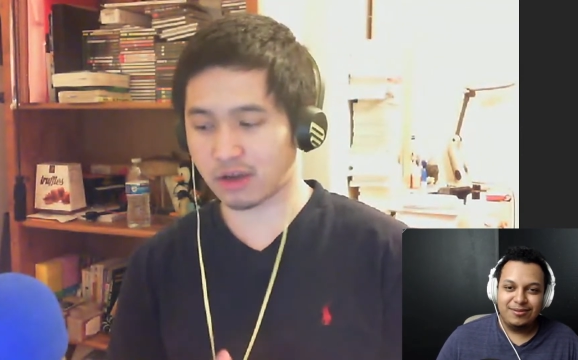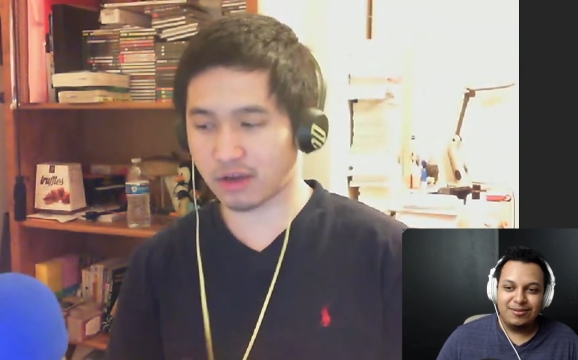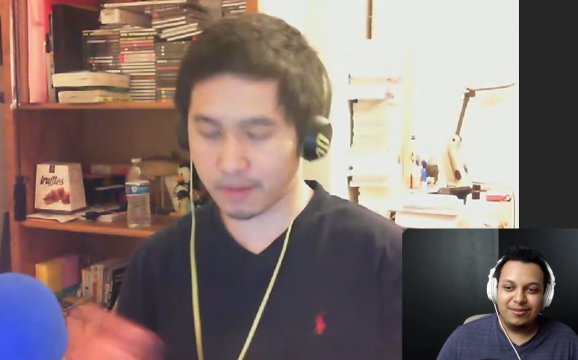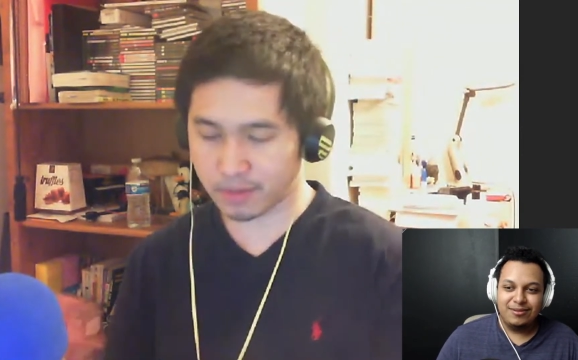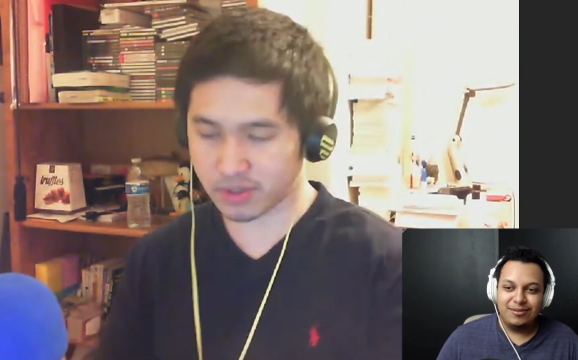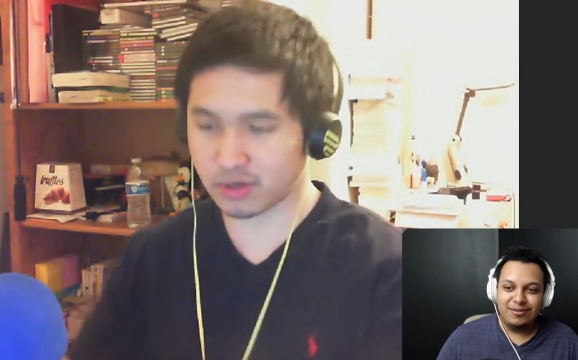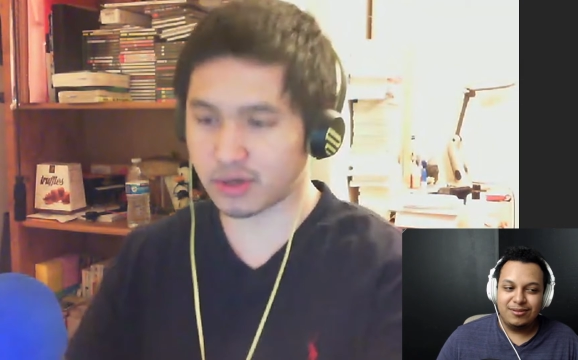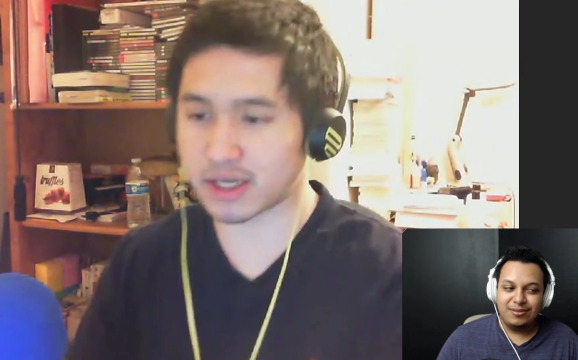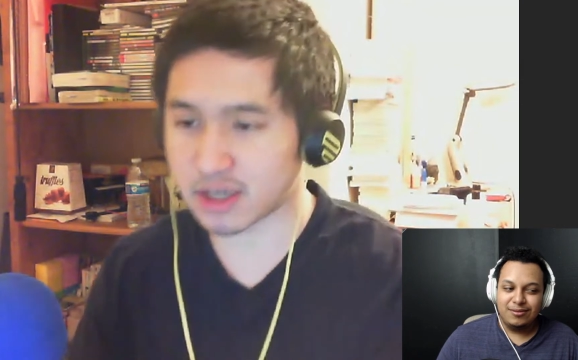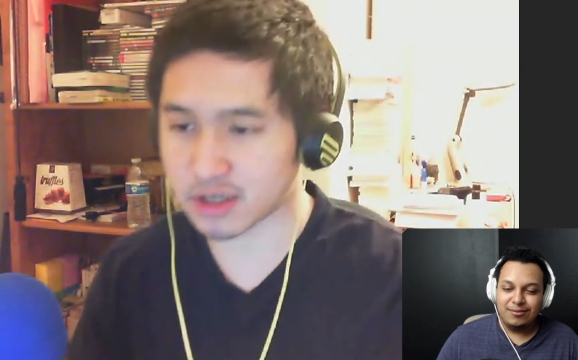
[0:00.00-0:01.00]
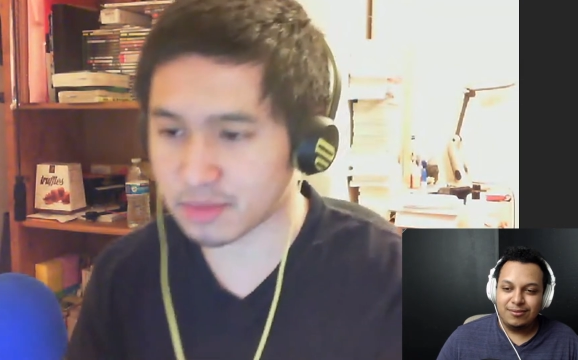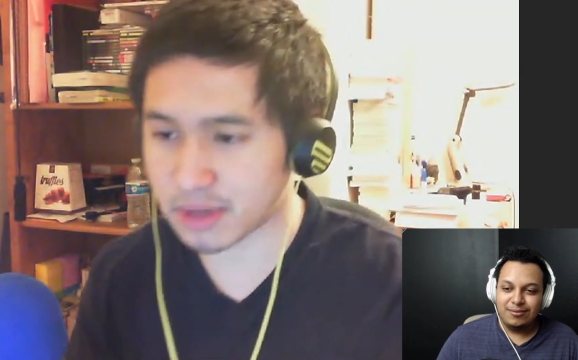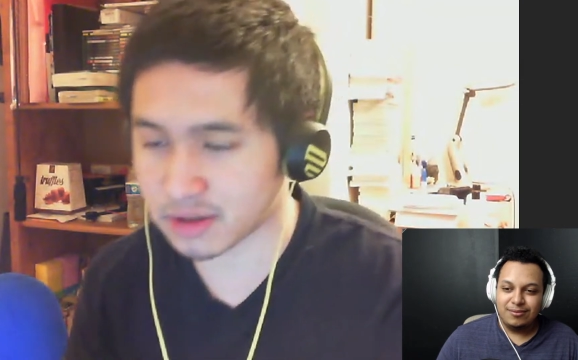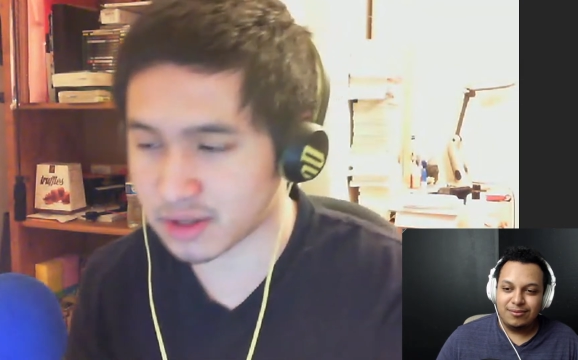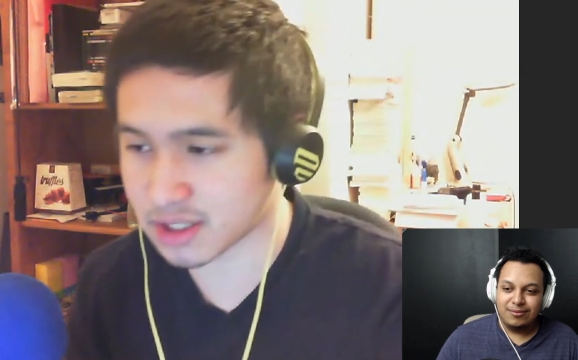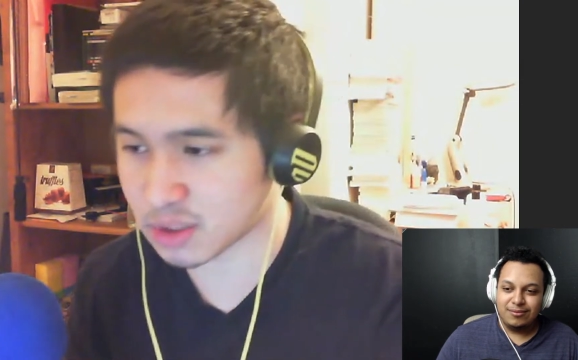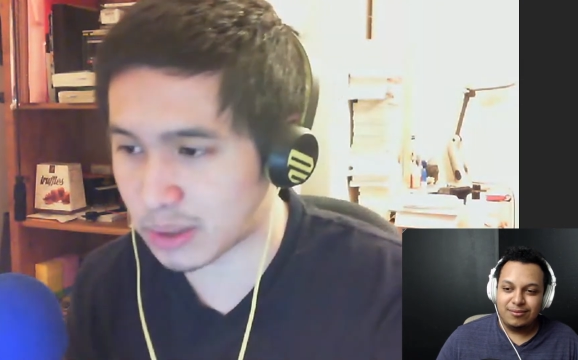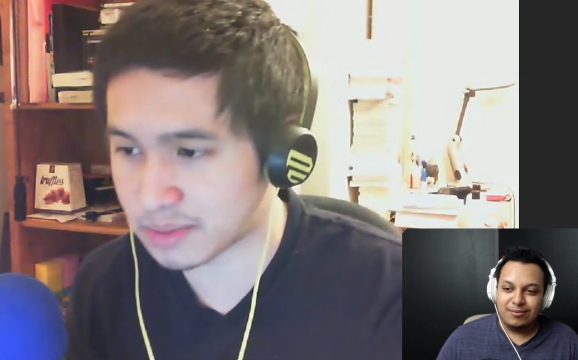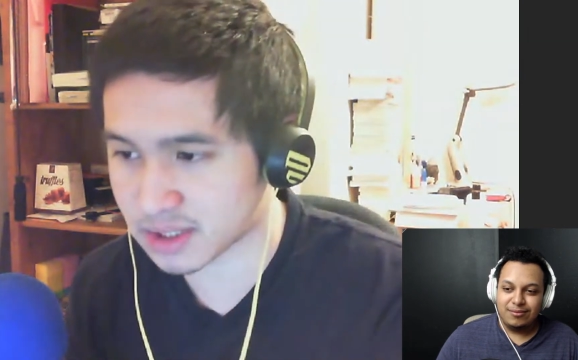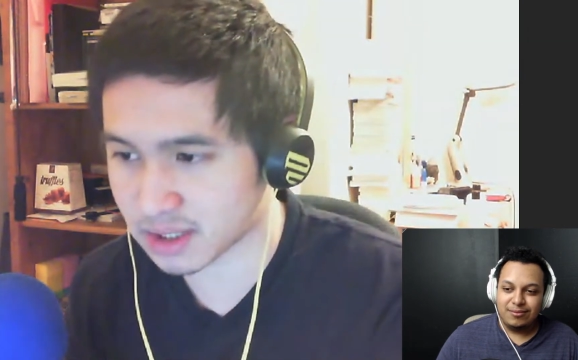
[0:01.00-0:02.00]
Speaker 1: episode, I talked about this
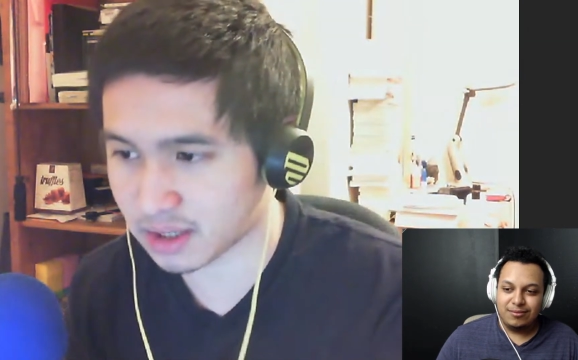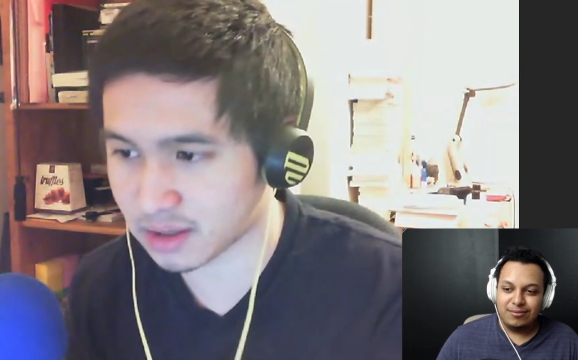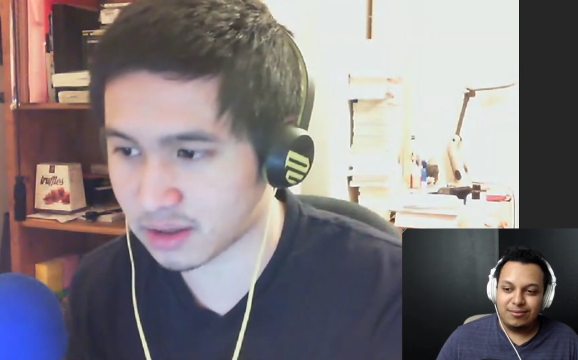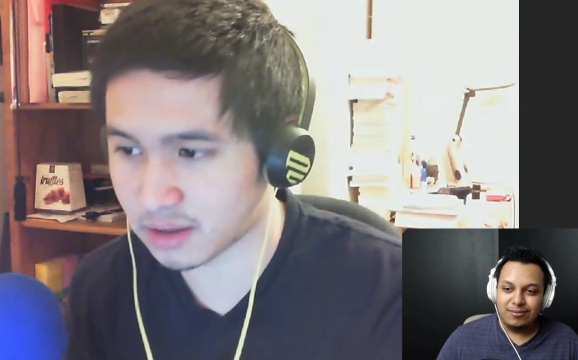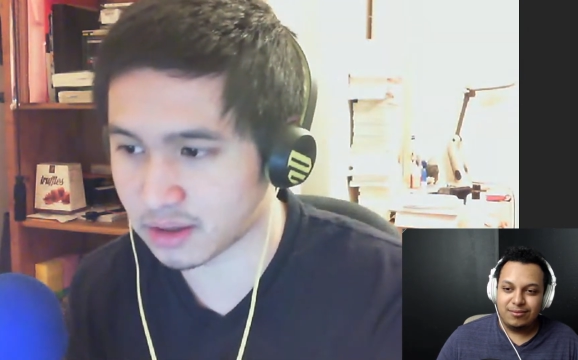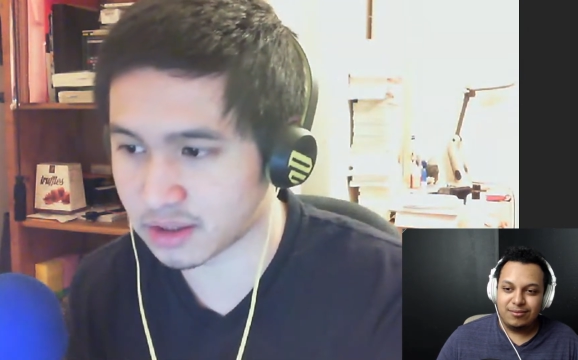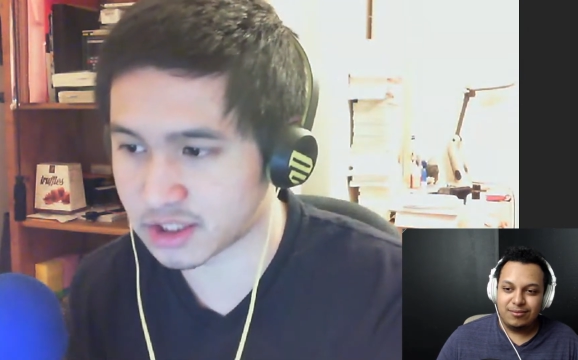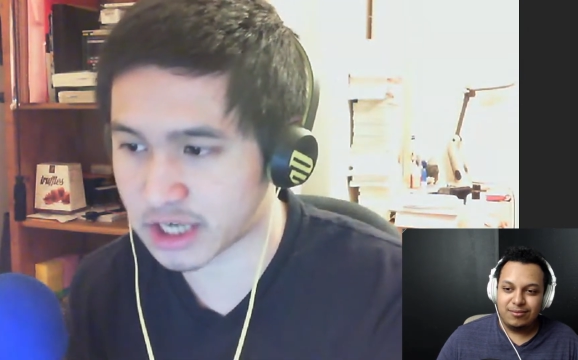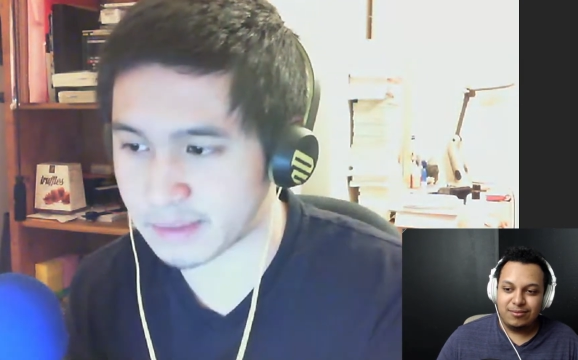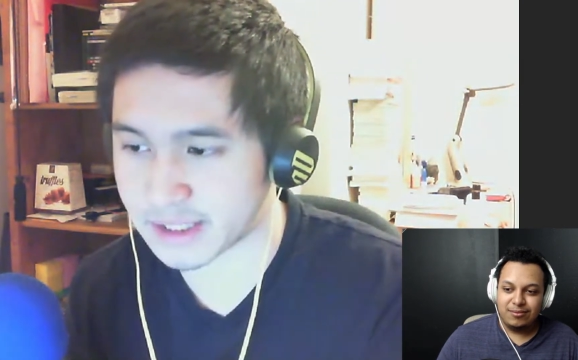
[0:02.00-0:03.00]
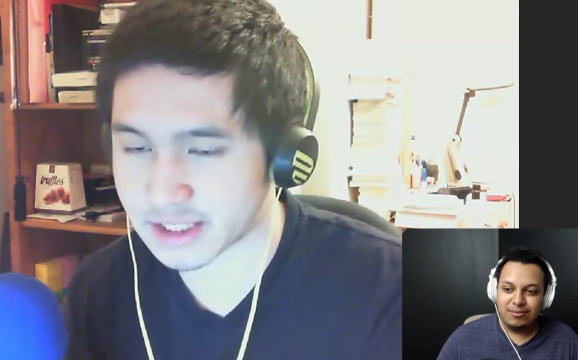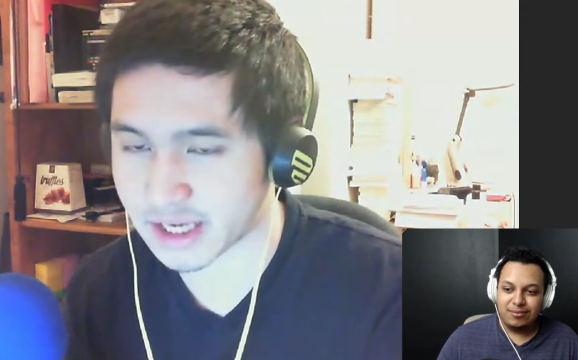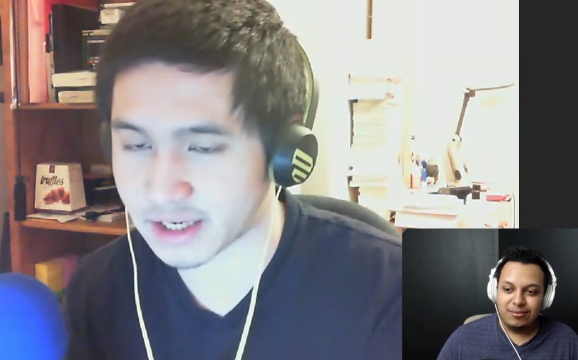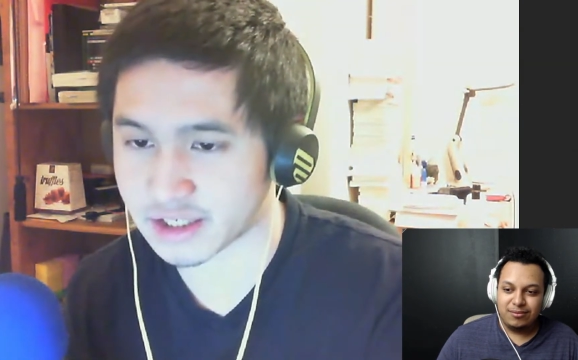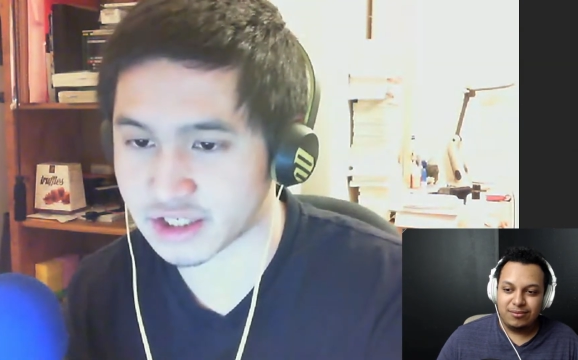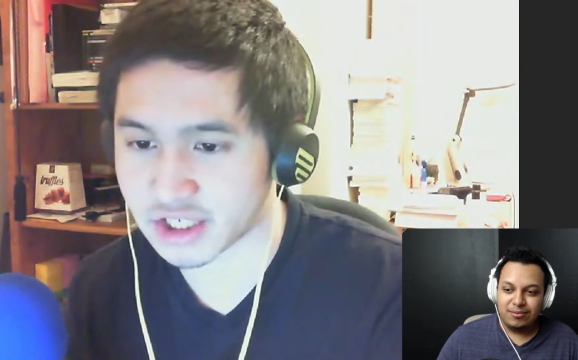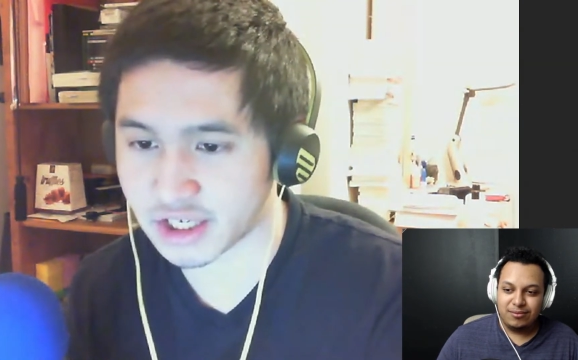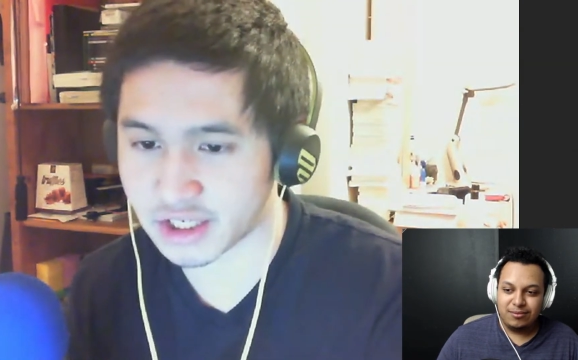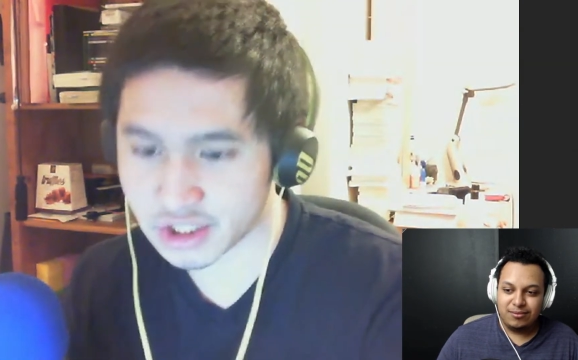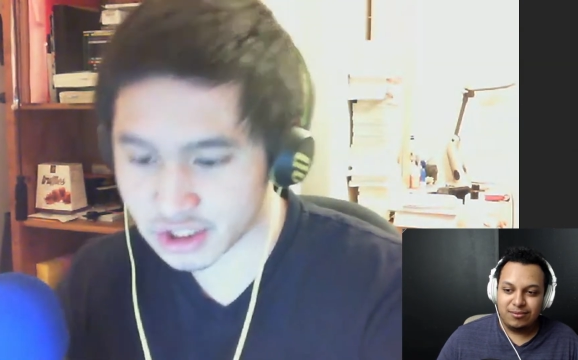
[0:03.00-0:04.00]
website called uh, Japanese Stack
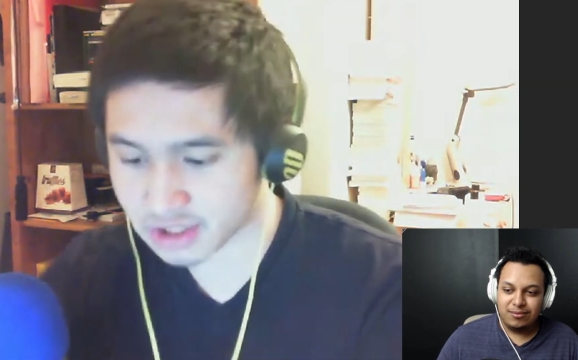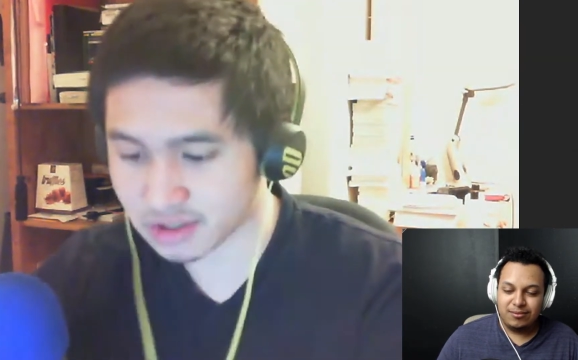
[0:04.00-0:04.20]
Exchange.